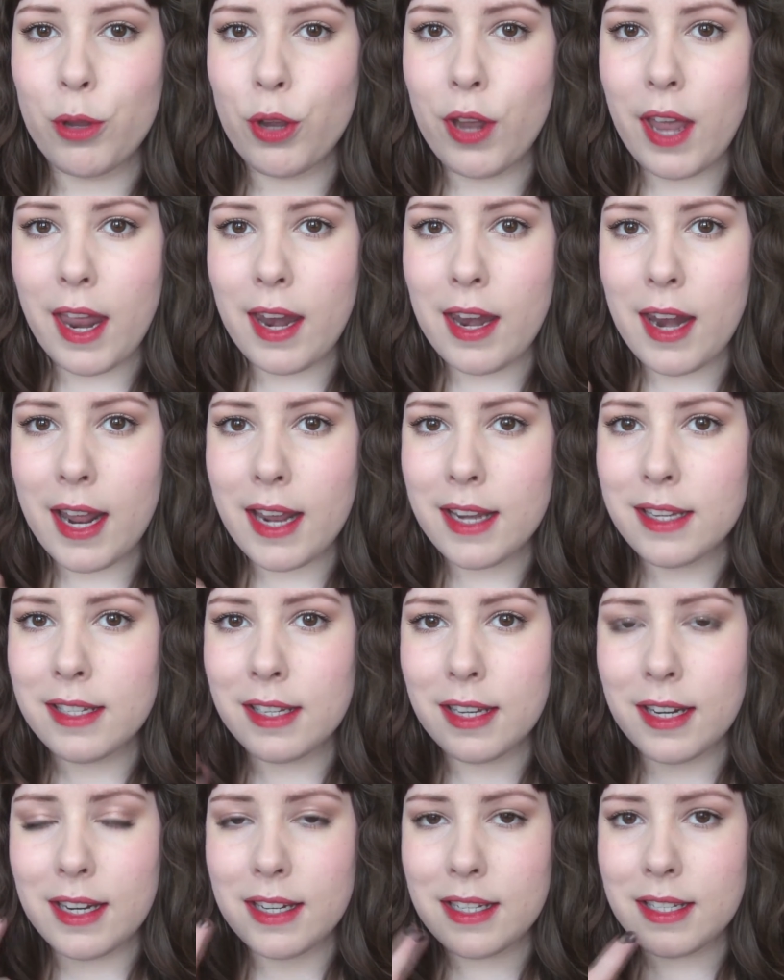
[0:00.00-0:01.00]
You can
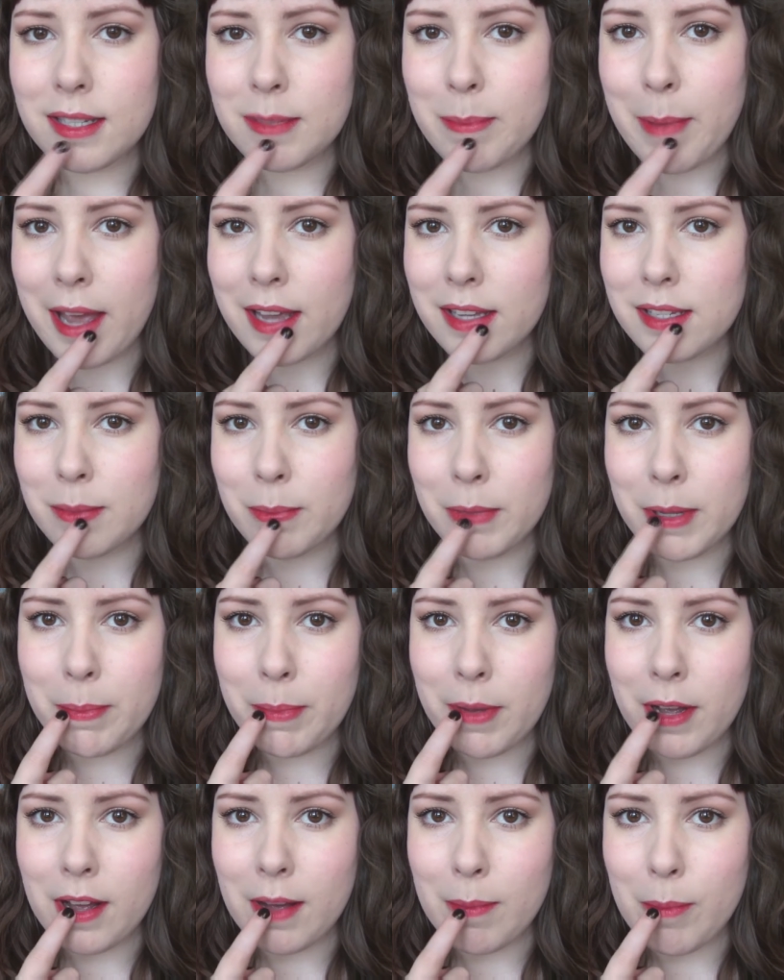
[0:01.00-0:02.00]
easily smack some lip
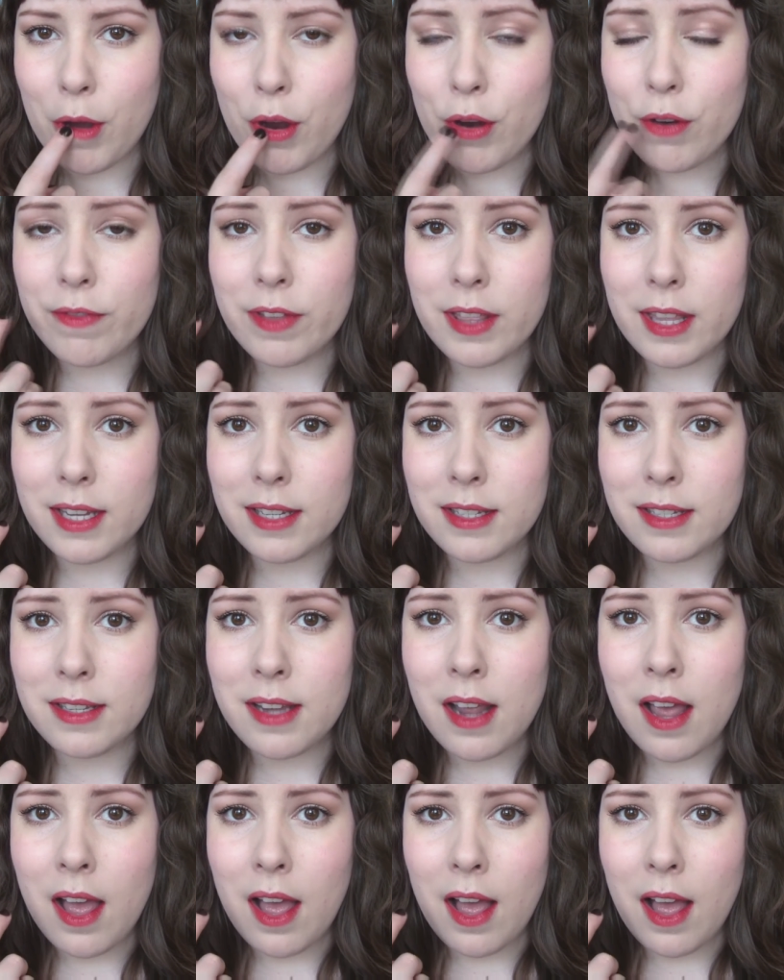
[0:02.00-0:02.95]
balm over this